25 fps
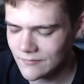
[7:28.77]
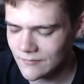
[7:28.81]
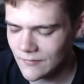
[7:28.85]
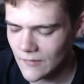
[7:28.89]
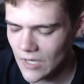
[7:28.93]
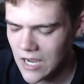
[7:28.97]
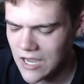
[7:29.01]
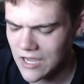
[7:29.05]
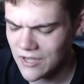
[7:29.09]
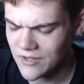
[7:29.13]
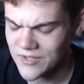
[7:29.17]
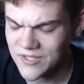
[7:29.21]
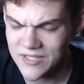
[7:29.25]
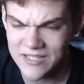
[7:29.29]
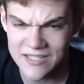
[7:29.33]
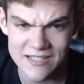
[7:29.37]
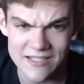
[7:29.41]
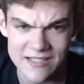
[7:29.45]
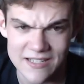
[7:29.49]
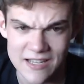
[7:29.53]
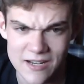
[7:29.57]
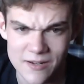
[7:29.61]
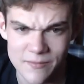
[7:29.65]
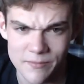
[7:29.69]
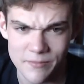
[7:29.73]
also need to
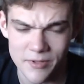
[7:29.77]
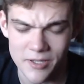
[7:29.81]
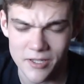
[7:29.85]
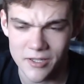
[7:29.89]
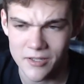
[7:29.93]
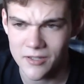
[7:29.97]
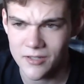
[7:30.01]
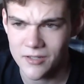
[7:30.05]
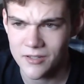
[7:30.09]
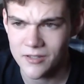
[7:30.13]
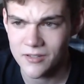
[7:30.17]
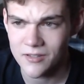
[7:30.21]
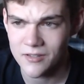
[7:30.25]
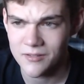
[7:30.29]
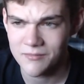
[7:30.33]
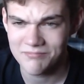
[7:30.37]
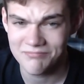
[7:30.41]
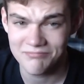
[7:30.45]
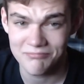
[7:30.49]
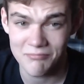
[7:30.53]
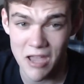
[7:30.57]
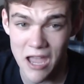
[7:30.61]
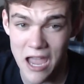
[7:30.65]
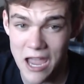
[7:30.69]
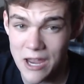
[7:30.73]
set up
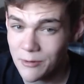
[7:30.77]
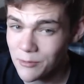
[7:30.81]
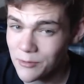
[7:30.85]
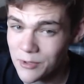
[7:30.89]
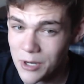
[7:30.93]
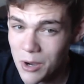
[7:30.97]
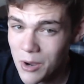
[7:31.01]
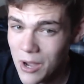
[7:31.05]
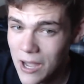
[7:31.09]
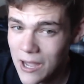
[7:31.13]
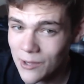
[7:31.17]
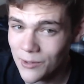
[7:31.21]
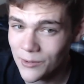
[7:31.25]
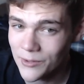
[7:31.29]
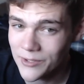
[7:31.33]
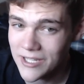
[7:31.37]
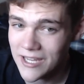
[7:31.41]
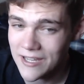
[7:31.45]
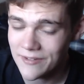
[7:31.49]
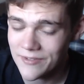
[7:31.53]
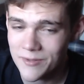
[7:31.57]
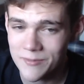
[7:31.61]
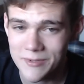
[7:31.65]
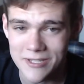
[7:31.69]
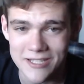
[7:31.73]
I don't know how old you
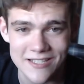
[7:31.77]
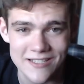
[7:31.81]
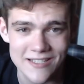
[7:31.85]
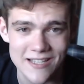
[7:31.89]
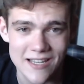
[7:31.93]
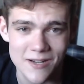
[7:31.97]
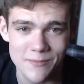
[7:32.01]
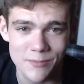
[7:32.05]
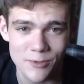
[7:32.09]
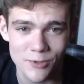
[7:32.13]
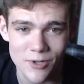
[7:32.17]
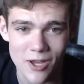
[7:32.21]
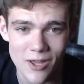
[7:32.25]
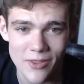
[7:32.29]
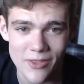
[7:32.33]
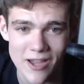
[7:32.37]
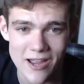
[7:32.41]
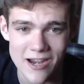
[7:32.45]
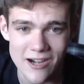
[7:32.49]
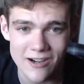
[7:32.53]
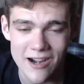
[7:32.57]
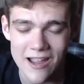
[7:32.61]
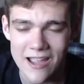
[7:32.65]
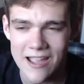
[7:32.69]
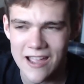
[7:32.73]
have to be to set up a Roth
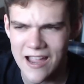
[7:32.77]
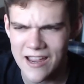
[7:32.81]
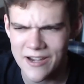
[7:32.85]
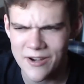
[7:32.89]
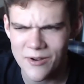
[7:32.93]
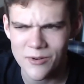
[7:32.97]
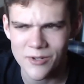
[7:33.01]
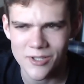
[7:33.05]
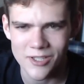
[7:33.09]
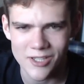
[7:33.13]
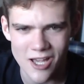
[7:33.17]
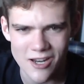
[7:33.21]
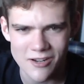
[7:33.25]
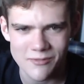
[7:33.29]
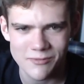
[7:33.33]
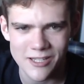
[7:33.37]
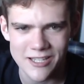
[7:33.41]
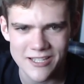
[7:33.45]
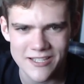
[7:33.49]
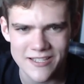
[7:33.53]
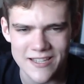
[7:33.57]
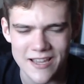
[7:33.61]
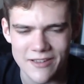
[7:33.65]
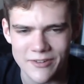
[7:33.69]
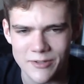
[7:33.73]
IRA. I know a lot of
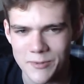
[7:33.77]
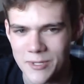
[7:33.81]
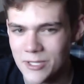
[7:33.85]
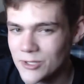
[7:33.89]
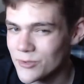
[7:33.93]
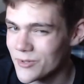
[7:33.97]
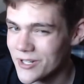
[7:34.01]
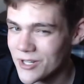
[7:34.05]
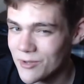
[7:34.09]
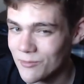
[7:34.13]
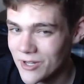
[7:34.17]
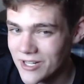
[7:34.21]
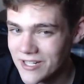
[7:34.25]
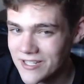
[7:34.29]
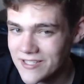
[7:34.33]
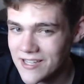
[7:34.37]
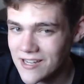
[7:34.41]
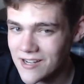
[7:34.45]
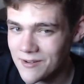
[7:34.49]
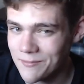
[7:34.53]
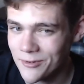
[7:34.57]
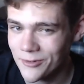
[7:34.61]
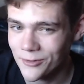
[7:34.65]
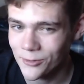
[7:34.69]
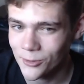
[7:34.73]
places you have to be 21 to
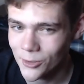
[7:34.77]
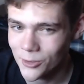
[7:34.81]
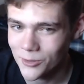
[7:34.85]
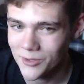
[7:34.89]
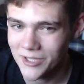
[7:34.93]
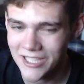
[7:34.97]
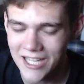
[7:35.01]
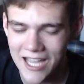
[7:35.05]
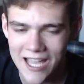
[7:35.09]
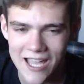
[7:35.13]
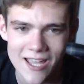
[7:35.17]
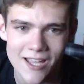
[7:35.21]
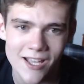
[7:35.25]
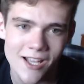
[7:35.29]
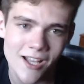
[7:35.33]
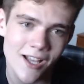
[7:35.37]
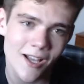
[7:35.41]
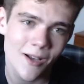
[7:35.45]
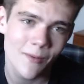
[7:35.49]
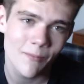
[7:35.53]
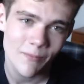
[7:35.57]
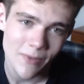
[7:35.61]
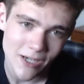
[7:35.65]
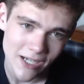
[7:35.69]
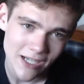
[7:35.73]
set up a 401k,
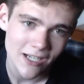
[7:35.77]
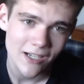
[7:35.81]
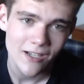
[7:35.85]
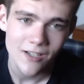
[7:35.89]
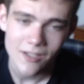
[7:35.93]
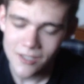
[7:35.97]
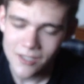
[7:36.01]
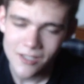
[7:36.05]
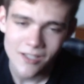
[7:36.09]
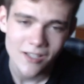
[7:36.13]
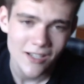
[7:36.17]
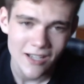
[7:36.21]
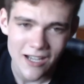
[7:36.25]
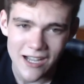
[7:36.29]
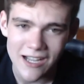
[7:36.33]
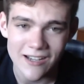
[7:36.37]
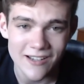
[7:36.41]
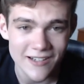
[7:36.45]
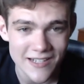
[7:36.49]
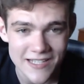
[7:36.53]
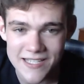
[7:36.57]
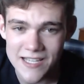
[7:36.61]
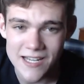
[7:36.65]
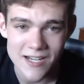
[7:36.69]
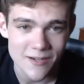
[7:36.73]
but I
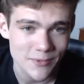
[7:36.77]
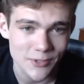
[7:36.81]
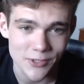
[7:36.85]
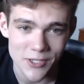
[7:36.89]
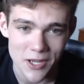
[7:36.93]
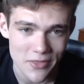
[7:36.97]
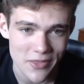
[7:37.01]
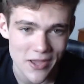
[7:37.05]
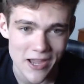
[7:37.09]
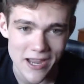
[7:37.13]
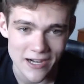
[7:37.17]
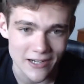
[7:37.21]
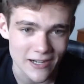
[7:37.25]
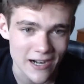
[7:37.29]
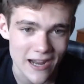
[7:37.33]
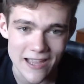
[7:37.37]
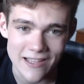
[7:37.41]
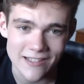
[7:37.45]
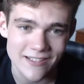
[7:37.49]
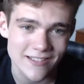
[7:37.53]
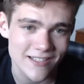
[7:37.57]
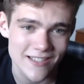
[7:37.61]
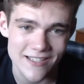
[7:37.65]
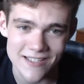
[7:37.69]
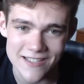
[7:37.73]
gotta set up a Roth IRA
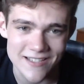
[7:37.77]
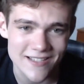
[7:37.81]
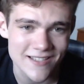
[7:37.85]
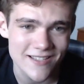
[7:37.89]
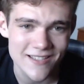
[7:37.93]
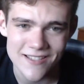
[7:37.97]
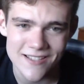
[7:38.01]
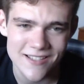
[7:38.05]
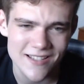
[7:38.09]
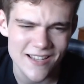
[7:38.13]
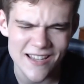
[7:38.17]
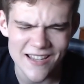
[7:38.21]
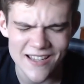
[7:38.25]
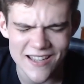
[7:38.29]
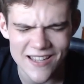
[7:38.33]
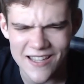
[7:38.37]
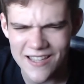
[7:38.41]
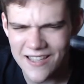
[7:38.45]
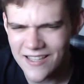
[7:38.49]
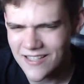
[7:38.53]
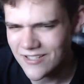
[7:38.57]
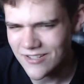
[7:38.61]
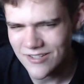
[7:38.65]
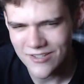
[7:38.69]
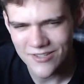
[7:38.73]
because
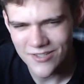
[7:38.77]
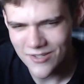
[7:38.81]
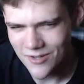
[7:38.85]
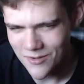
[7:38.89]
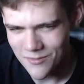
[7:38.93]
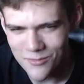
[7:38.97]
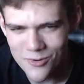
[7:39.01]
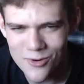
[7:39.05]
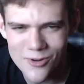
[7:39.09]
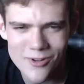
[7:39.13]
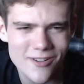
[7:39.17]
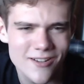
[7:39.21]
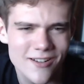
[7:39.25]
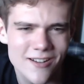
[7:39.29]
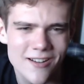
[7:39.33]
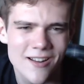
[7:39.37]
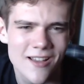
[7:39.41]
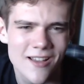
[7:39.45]
it's just so important.